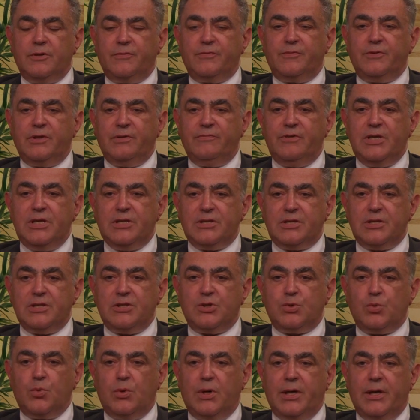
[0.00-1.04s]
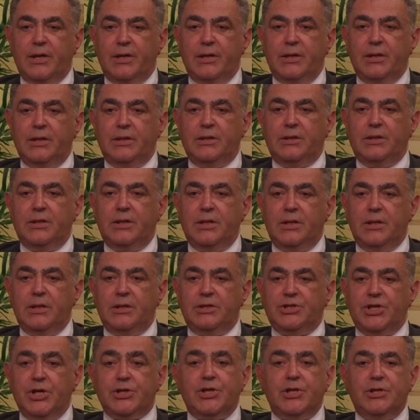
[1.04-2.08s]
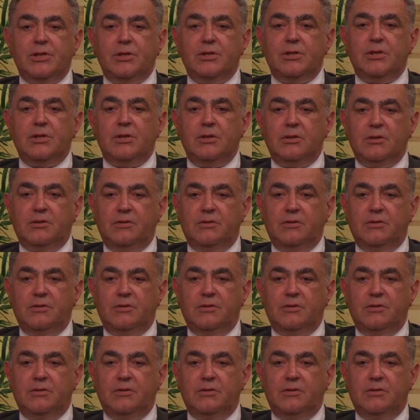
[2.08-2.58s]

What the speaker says: of the reasons why the Chechen